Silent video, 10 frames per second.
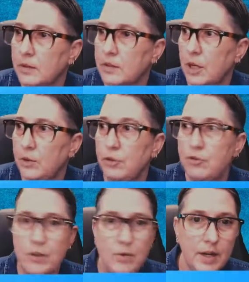So you
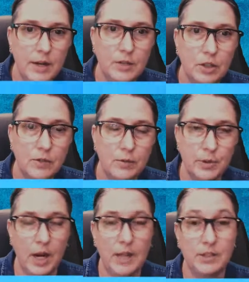do not have to start from
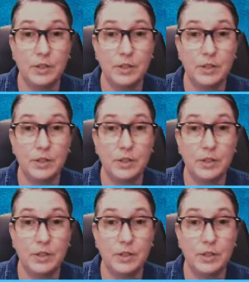scratch.